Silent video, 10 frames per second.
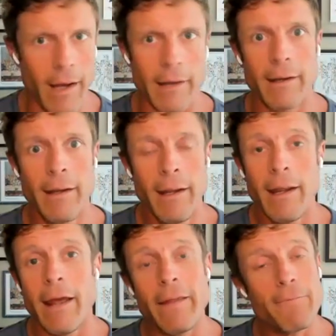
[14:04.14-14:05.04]
none.
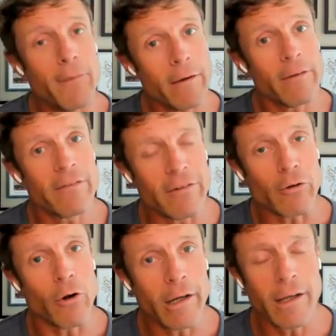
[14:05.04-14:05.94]
And they figure this
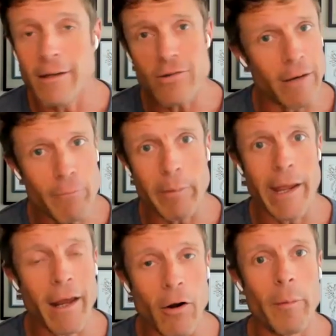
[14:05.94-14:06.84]
is a chronic condition I've
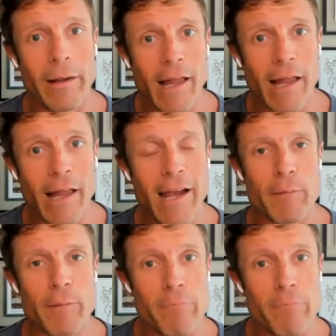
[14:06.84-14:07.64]
probably had all my life,